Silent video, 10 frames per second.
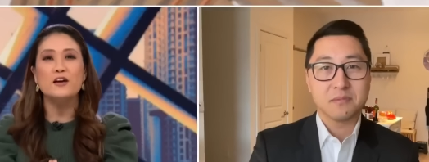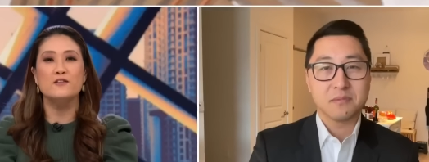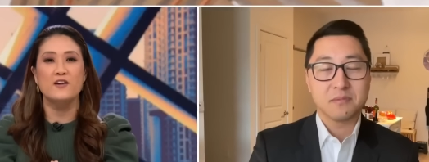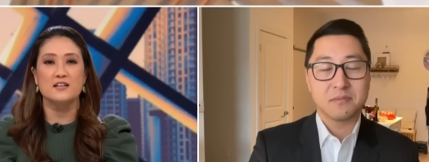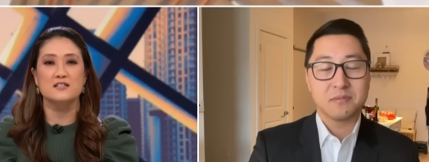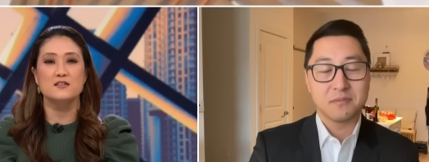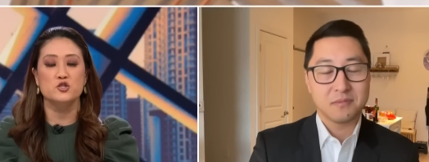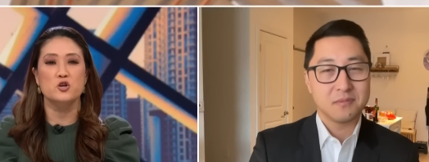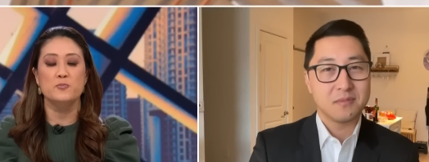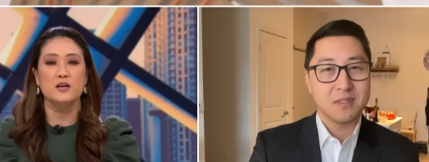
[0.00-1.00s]
Speaker 1: advancing the
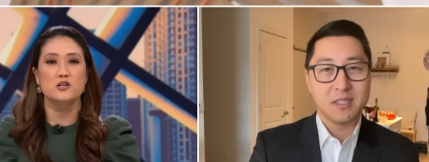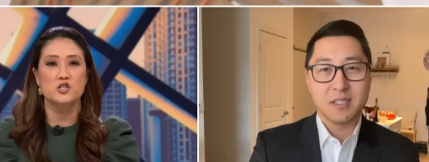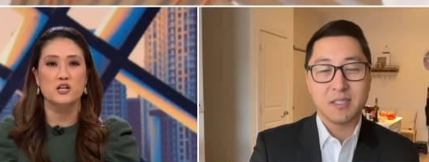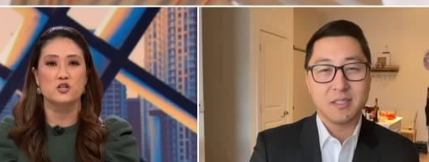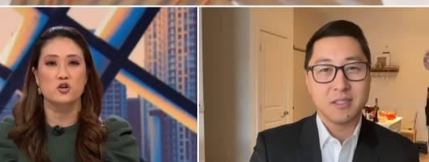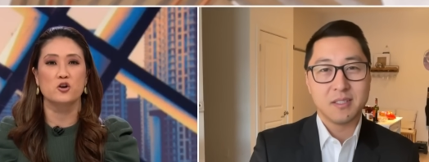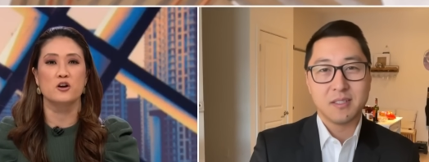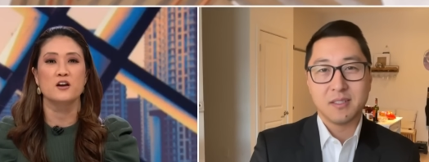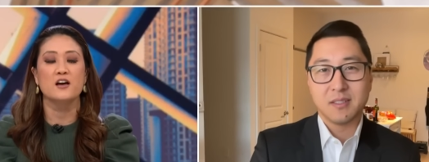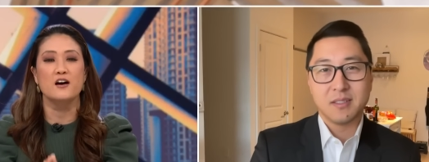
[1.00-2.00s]
GOP agenda, Kurt,
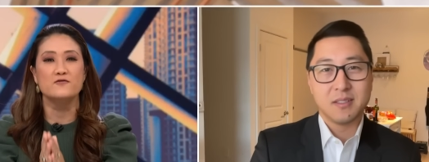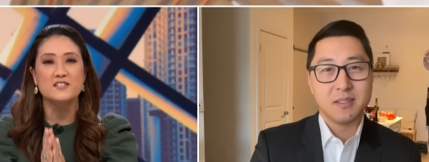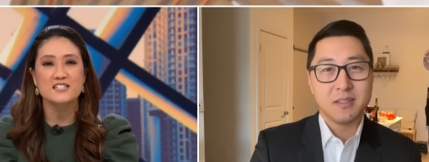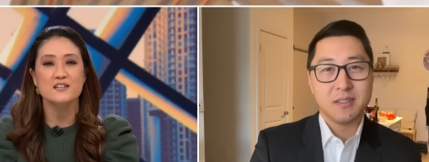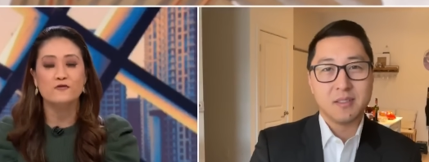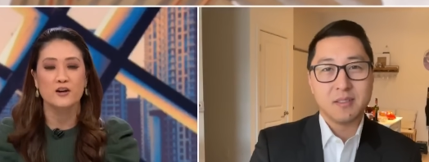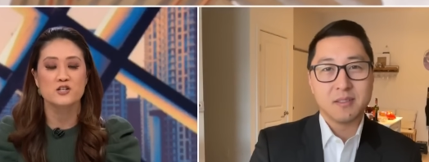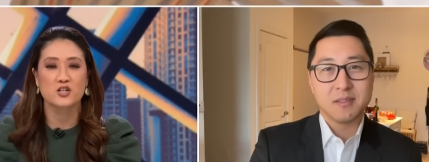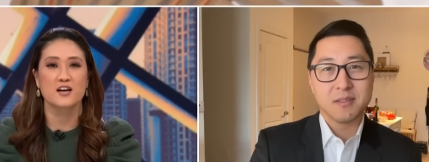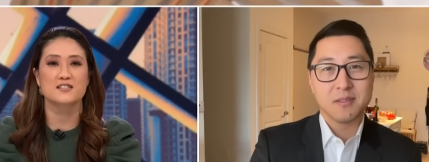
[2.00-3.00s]
of
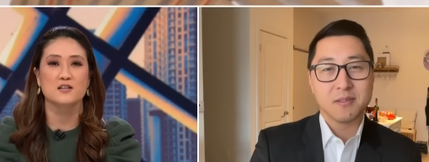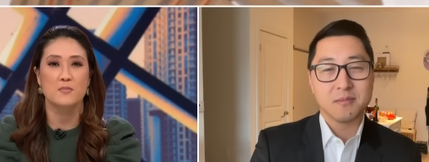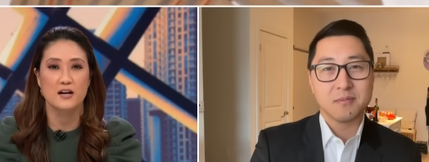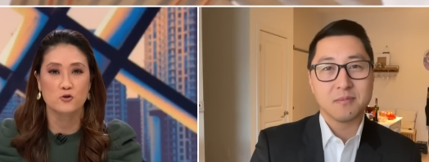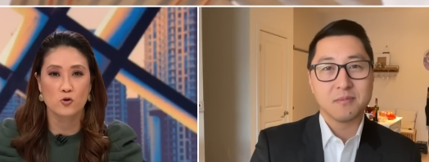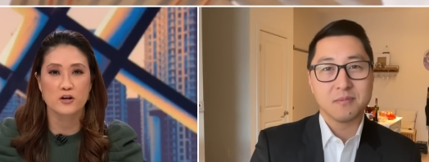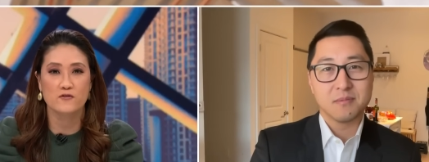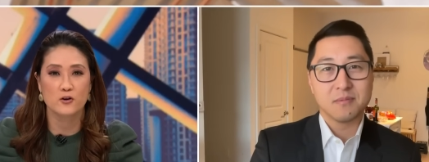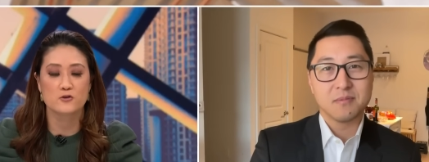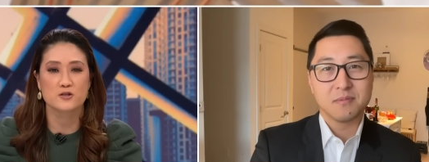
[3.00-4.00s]
disenfranchising minority
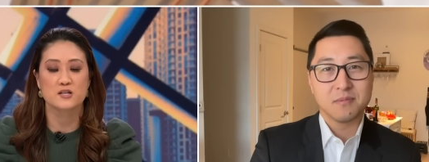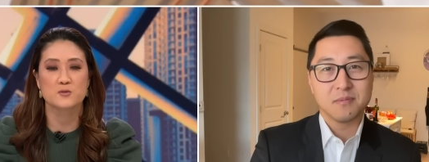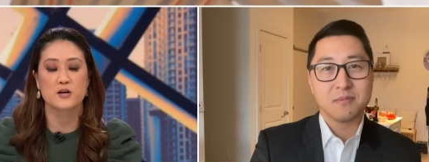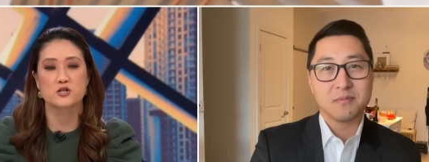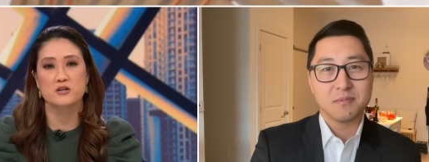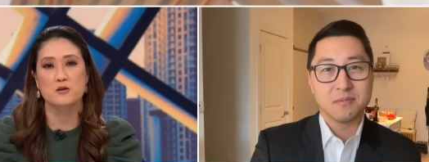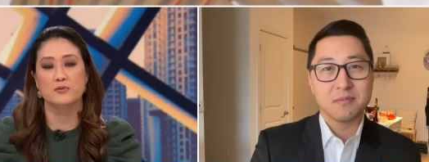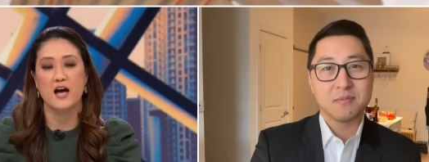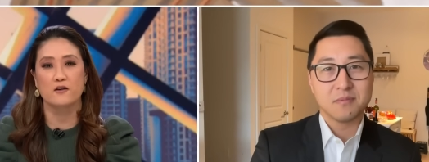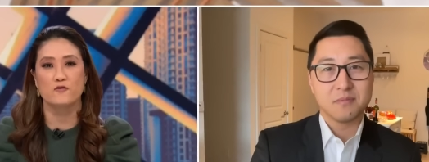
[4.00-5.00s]
voters, especially
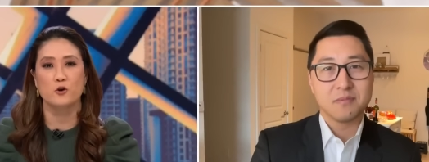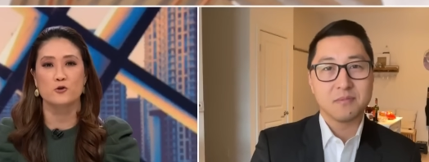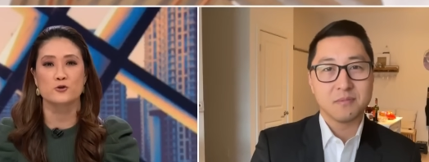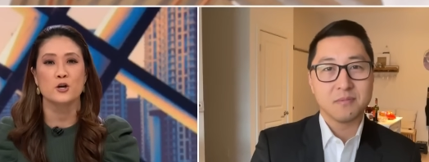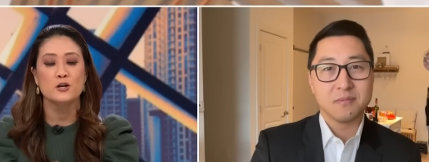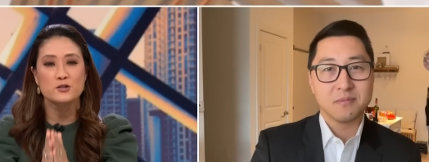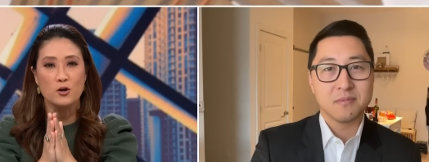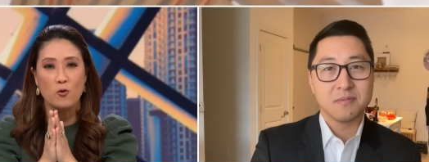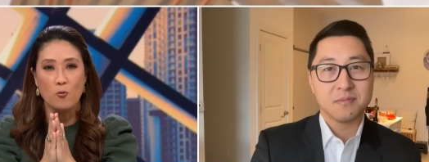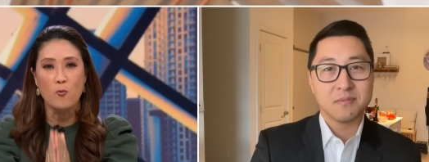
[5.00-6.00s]
black voters.
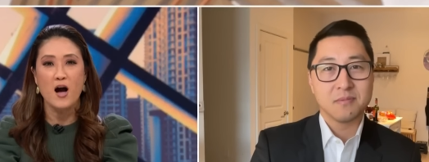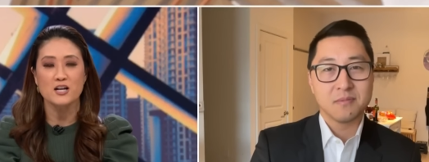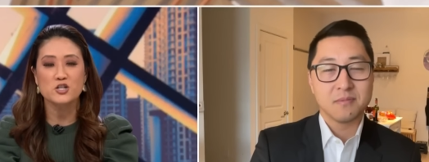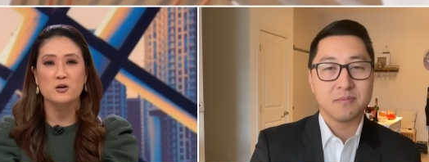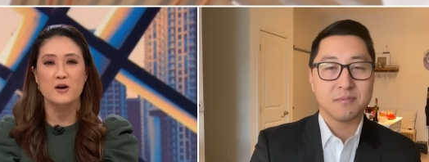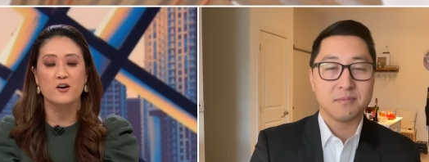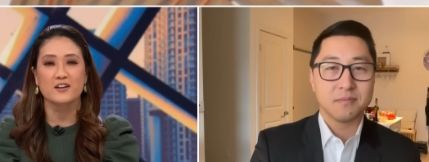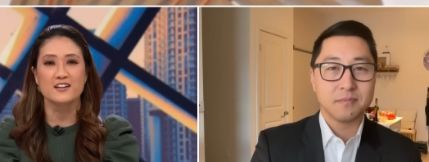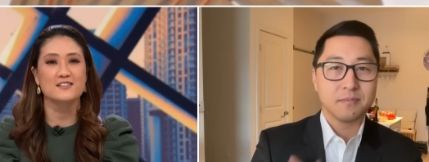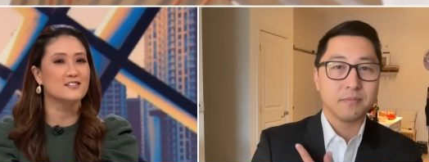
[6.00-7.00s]
So, why should
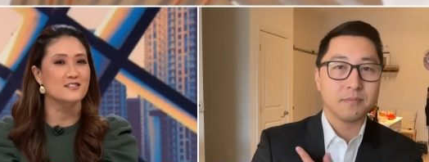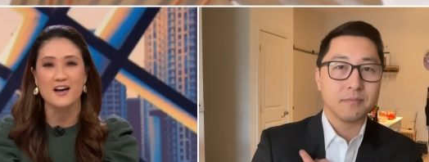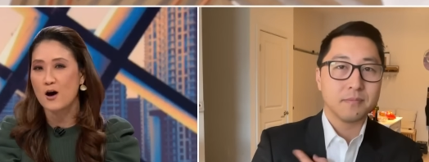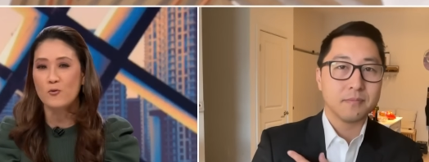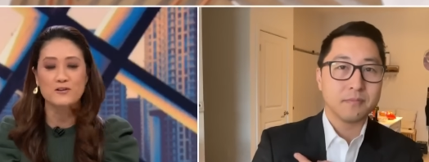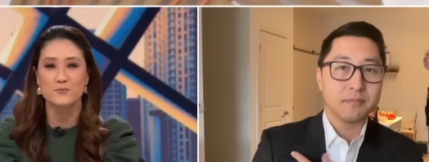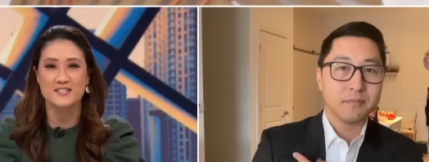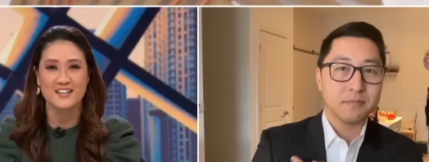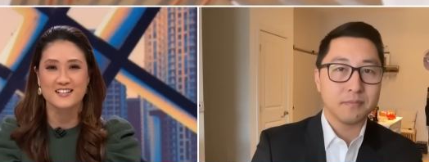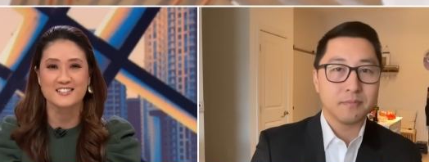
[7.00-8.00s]
Americans not want
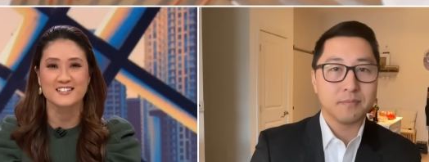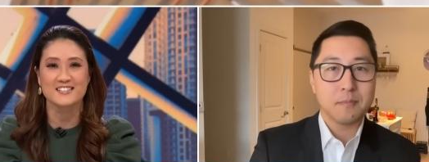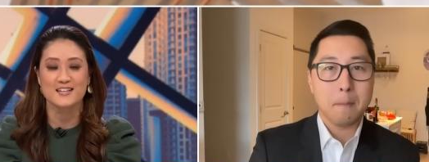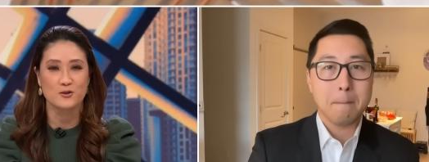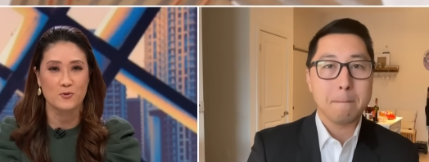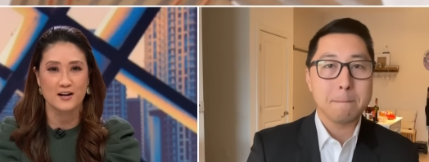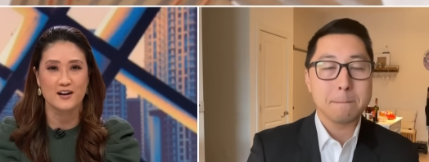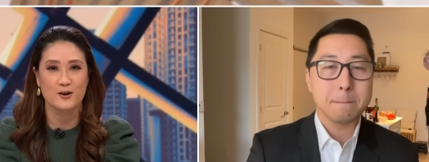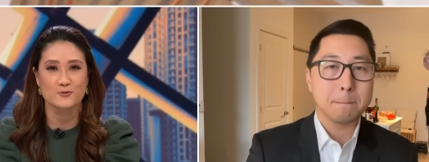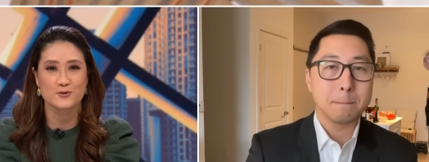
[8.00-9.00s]
DeSantis in the White
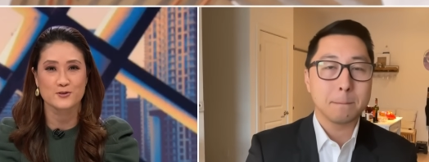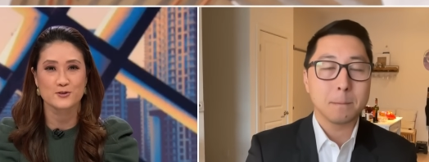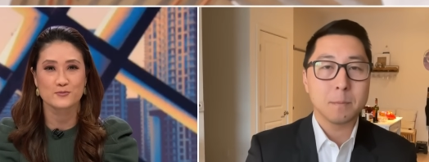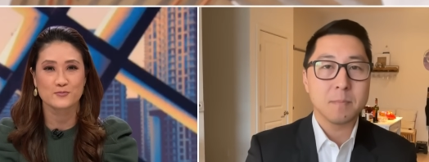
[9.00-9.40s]
House?